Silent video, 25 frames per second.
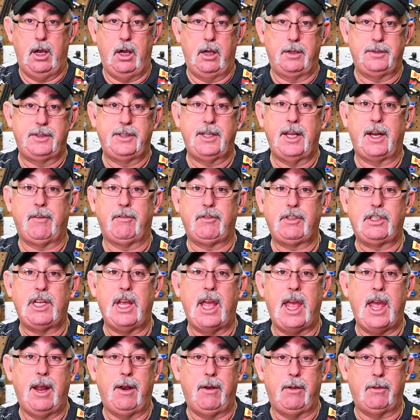set of
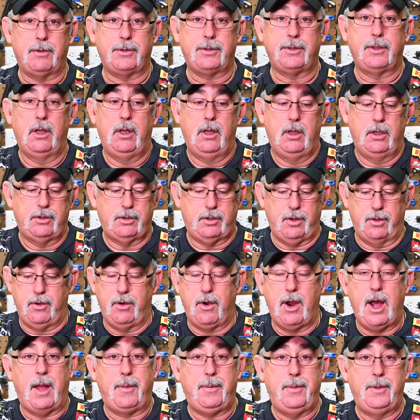channels. So
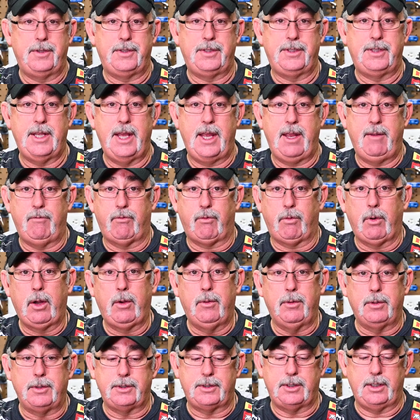they're not the same
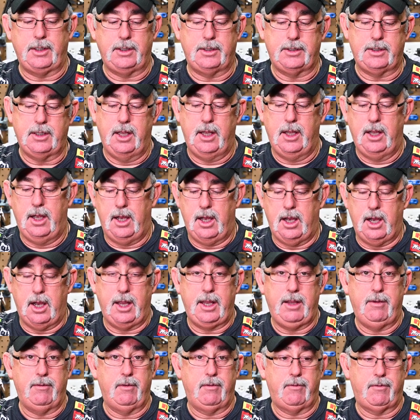frequencies,
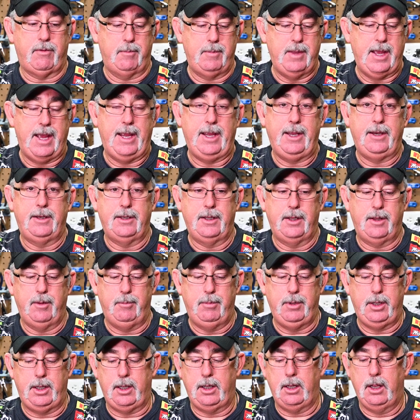even from the A to the
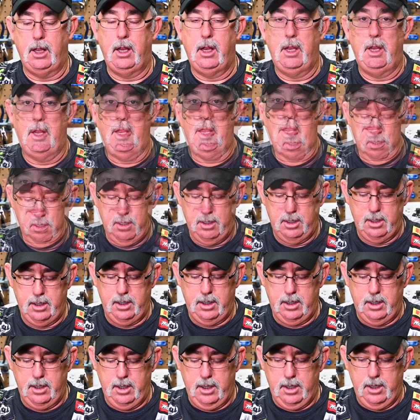B.
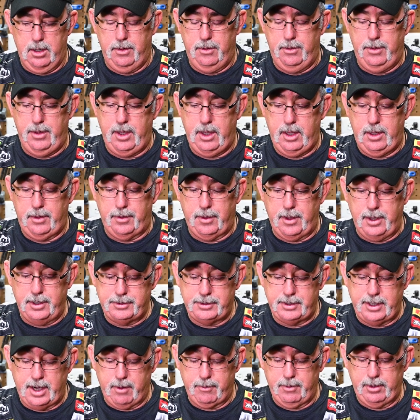The
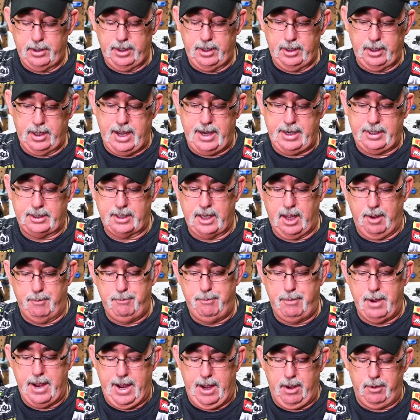things that I really liked
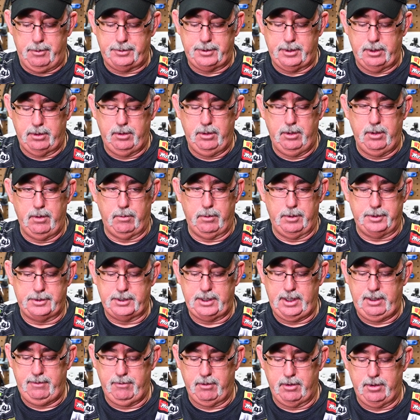about the
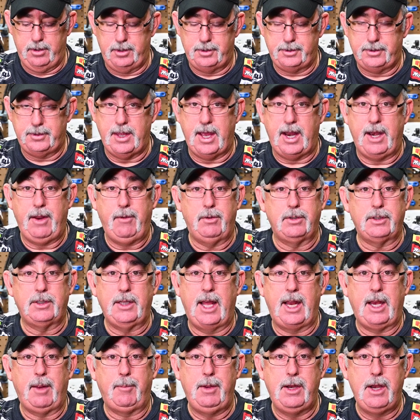receiver is that it was
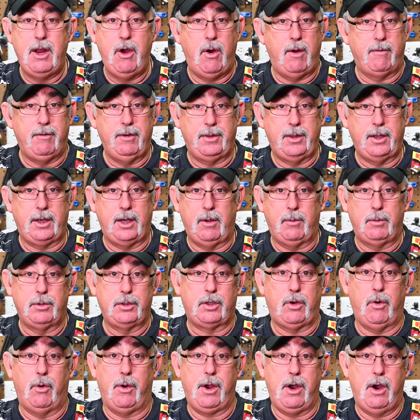letting me know everything that was
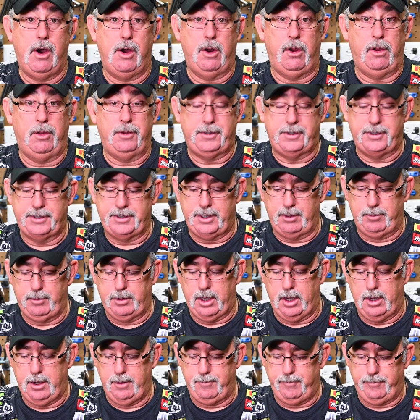going on all at the same
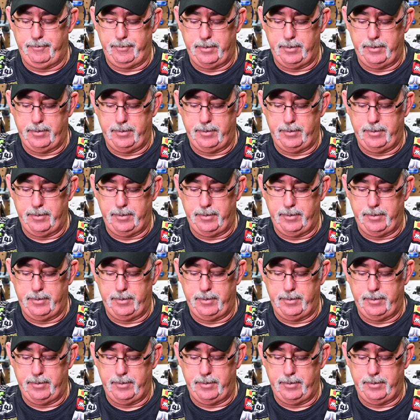time.